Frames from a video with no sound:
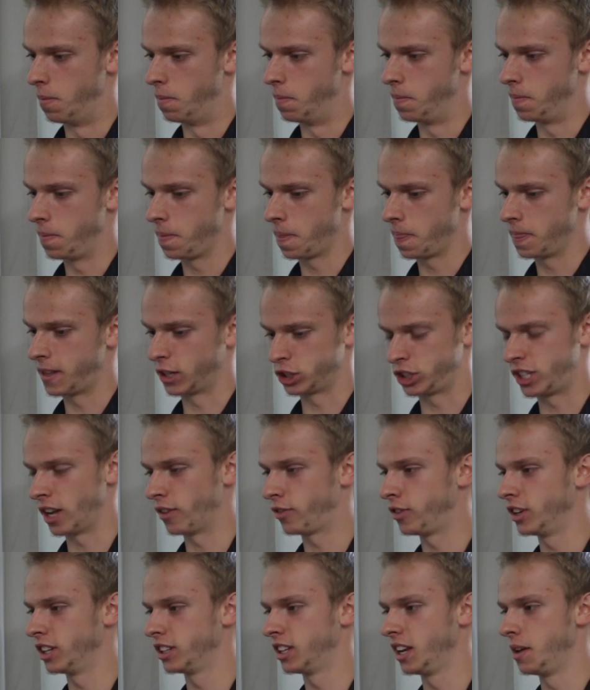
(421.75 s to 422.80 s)
there's
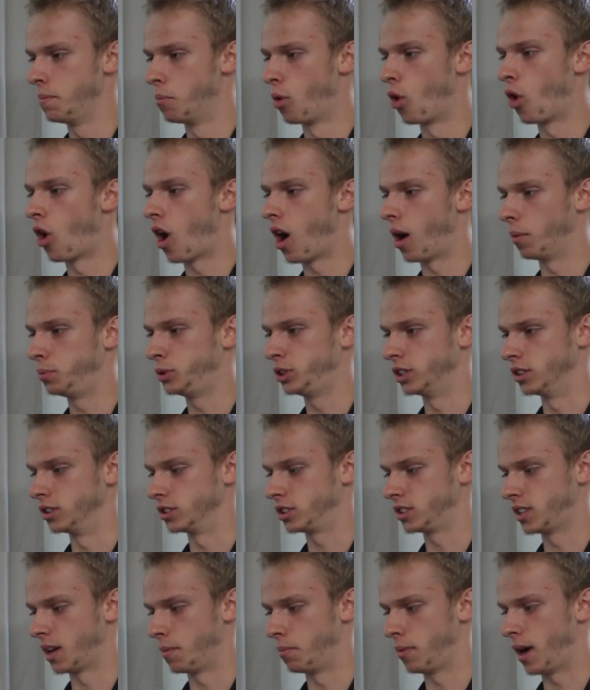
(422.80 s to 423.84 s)
definitely more options
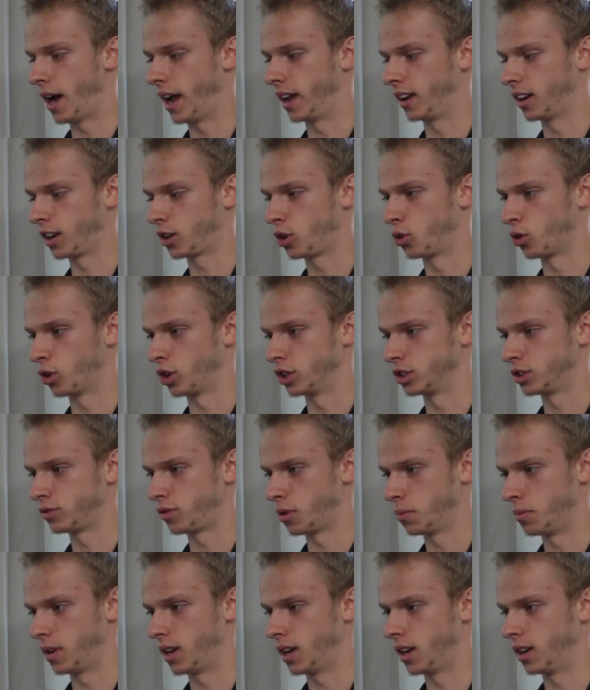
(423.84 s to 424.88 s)
than buying a course from
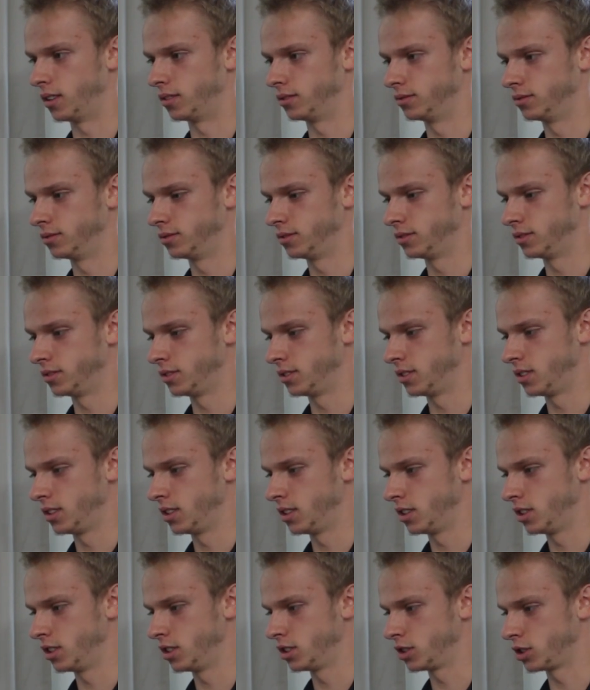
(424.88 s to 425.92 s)

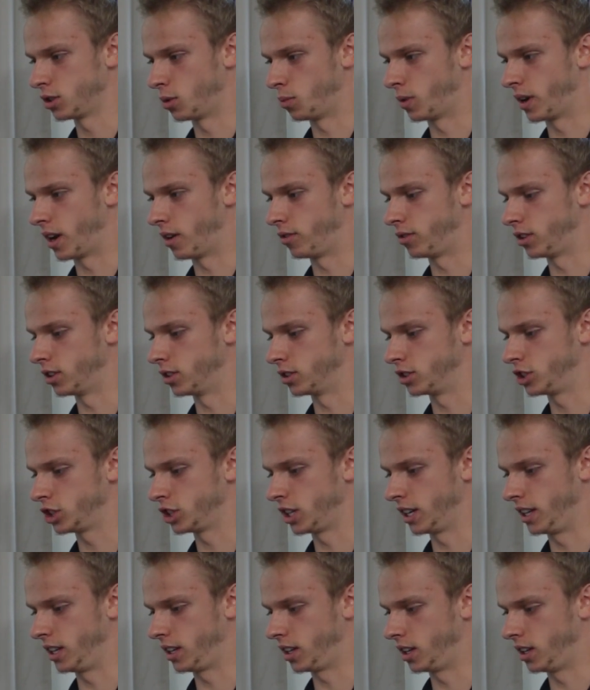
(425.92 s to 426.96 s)
some whatever
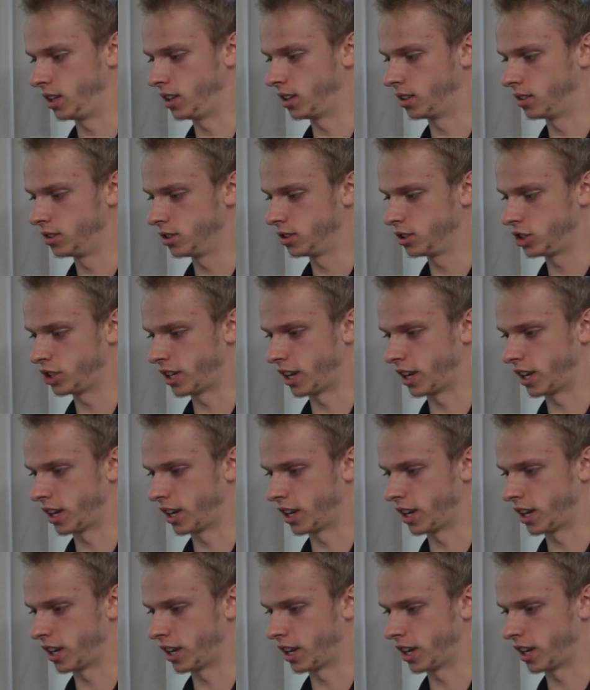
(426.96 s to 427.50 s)
sleeky sales